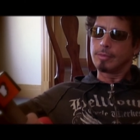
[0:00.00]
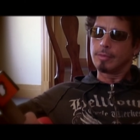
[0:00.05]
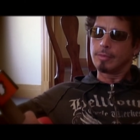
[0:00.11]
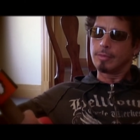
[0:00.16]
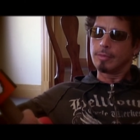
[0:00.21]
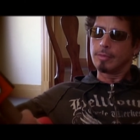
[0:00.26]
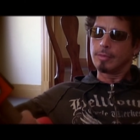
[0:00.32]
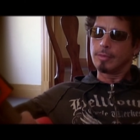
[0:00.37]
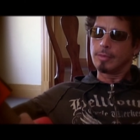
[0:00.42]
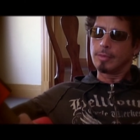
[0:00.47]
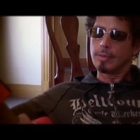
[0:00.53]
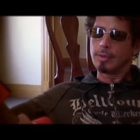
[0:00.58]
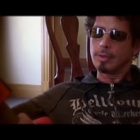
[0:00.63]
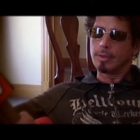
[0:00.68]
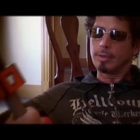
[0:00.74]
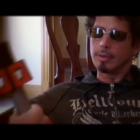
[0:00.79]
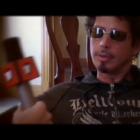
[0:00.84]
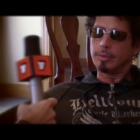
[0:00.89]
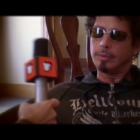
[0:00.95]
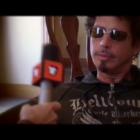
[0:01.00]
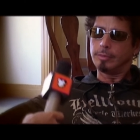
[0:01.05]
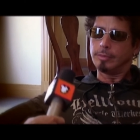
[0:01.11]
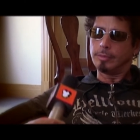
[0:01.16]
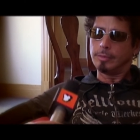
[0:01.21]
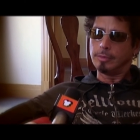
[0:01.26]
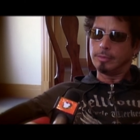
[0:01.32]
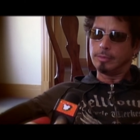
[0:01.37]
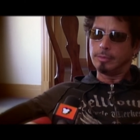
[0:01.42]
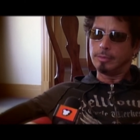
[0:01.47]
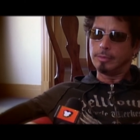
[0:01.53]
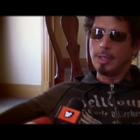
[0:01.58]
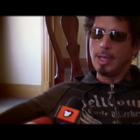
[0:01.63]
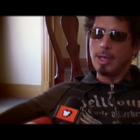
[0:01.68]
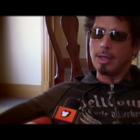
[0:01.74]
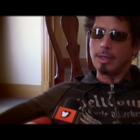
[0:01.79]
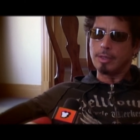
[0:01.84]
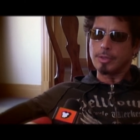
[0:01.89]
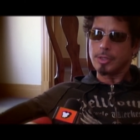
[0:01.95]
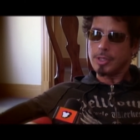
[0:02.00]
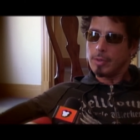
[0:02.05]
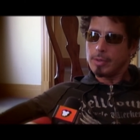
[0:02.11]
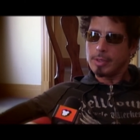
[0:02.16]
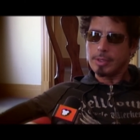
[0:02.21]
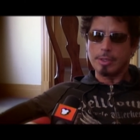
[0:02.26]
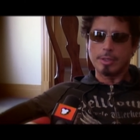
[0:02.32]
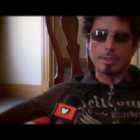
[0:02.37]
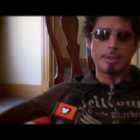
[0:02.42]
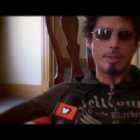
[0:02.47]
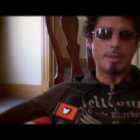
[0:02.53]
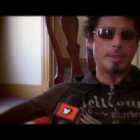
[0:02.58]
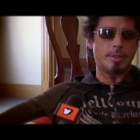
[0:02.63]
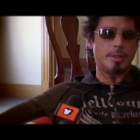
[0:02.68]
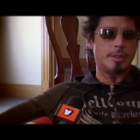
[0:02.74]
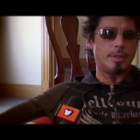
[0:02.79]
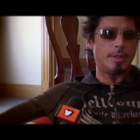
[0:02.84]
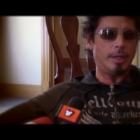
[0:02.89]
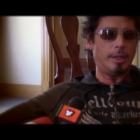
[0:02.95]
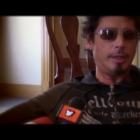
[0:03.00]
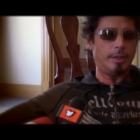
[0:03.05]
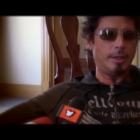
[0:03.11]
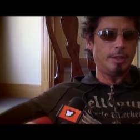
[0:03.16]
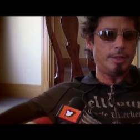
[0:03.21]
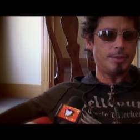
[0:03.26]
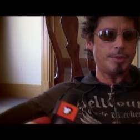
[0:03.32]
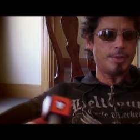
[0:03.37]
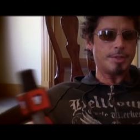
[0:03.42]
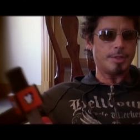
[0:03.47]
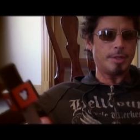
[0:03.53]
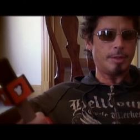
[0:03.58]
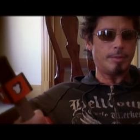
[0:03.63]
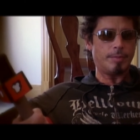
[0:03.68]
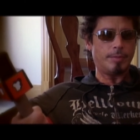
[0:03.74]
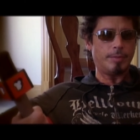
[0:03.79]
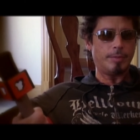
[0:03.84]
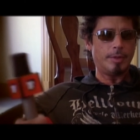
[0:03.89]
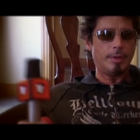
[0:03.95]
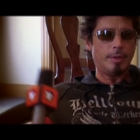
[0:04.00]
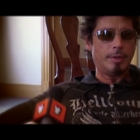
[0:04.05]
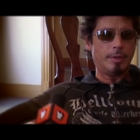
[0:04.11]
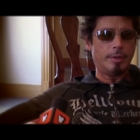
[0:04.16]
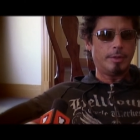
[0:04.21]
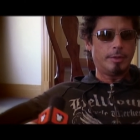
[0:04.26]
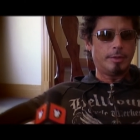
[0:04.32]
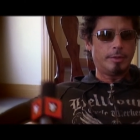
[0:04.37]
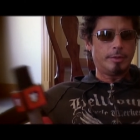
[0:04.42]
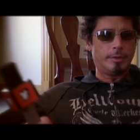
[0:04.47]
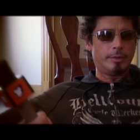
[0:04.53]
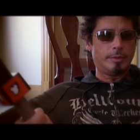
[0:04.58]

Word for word: and, college radio stuff maybe. Yeah, so it's it's an interesting. And fans from earlier